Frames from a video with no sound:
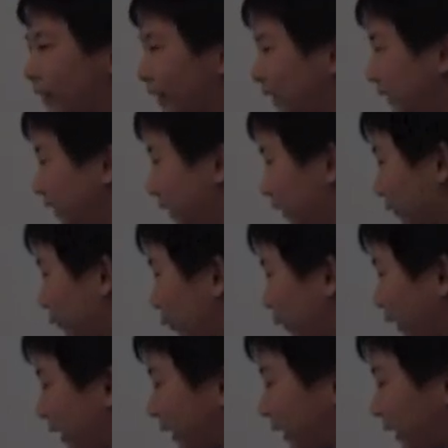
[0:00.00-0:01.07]
a
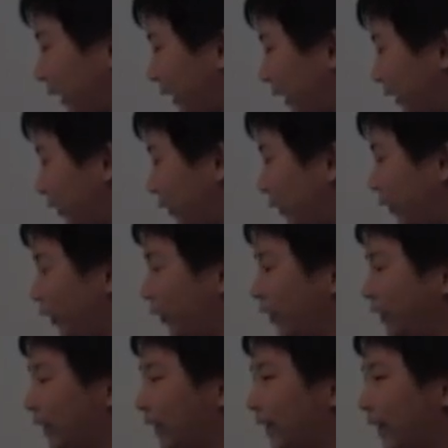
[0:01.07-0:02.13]
different thing to
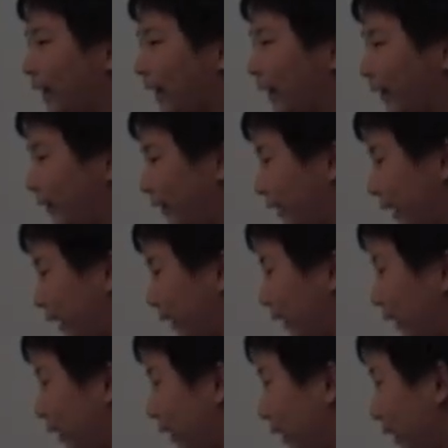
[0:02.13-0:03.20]
hold, and
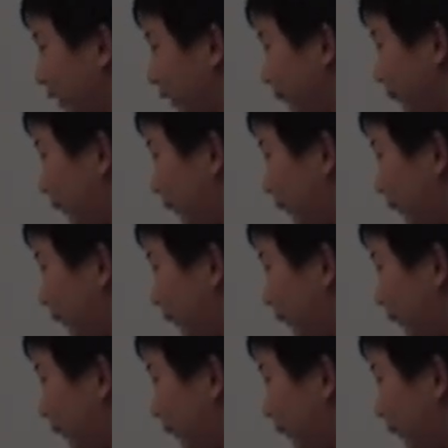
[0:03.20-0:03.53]
they are in